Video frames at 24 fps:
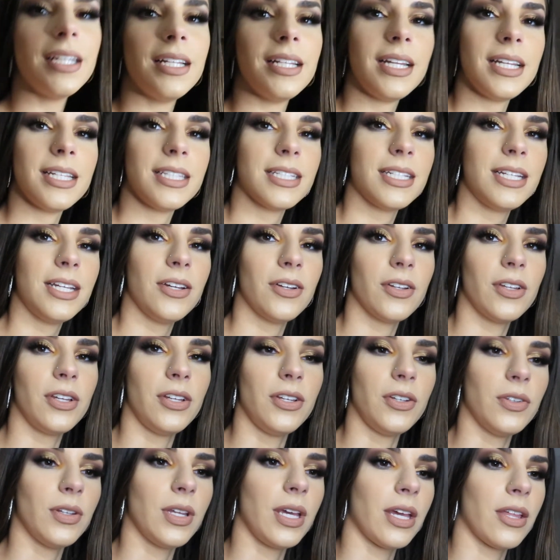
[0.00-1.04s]
Nate said he only
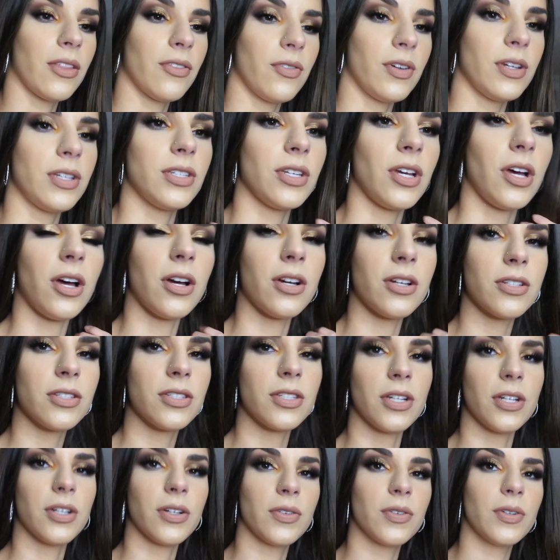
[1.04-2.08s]
knew like 3 songs,
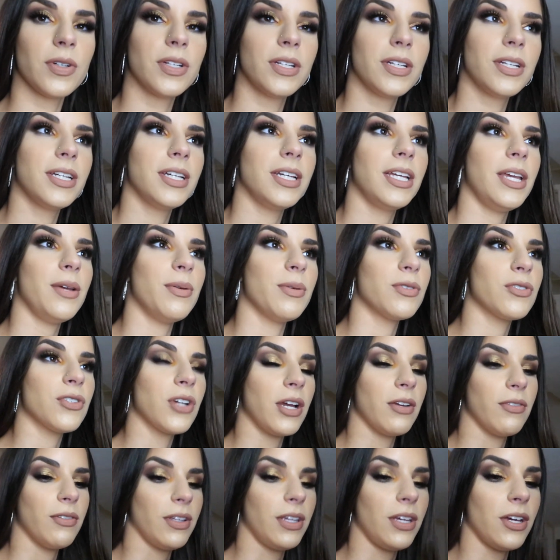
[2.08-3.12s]
so he was
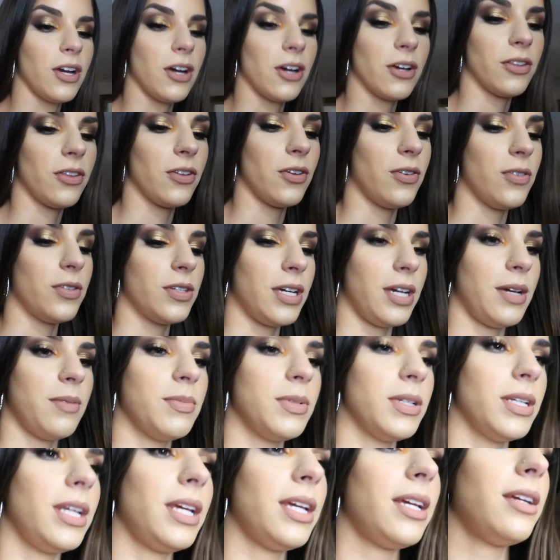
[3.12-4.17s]
trying really hard the whole time
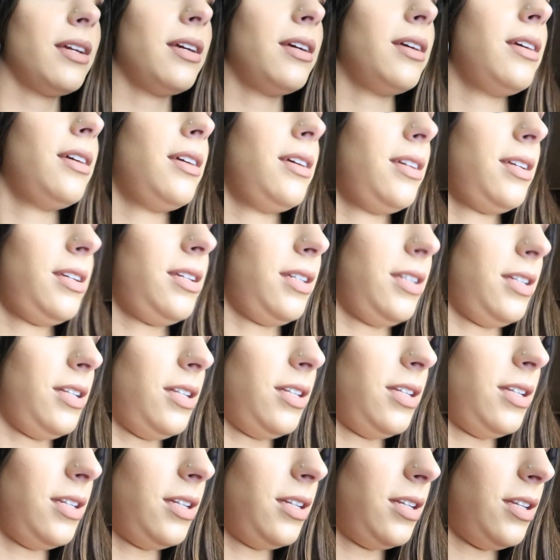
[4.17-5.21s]
to
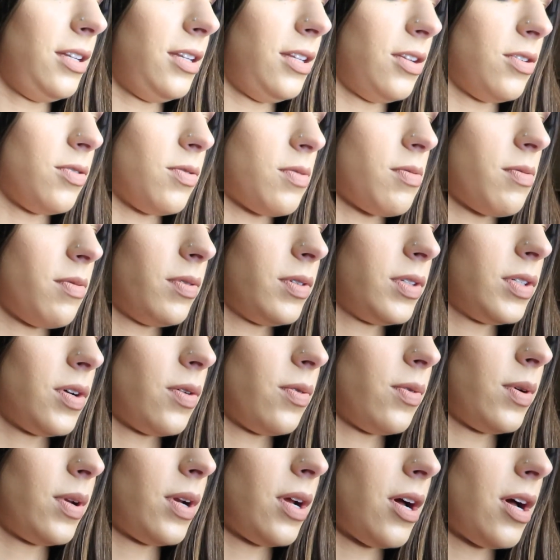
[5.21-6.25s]
like know what was
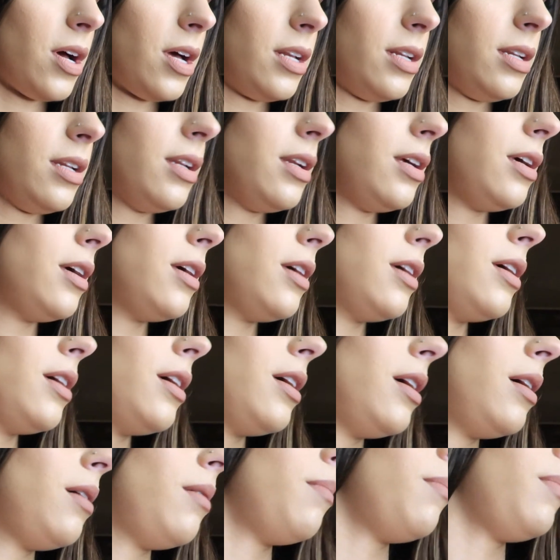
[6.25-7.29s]
going on.
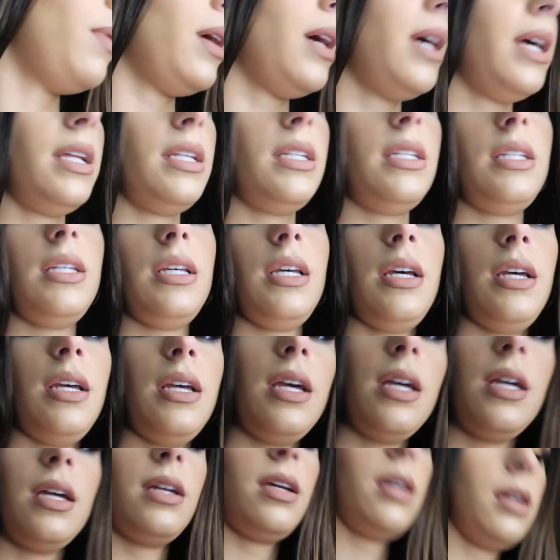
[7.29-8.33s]
But
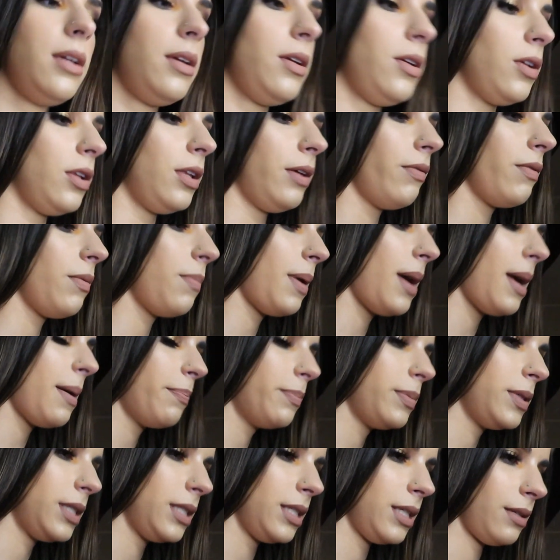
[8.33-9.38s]
you leaving,
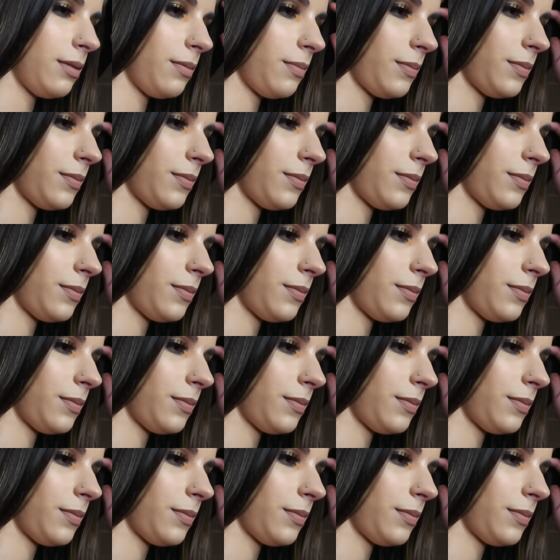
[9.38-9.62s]
Peps?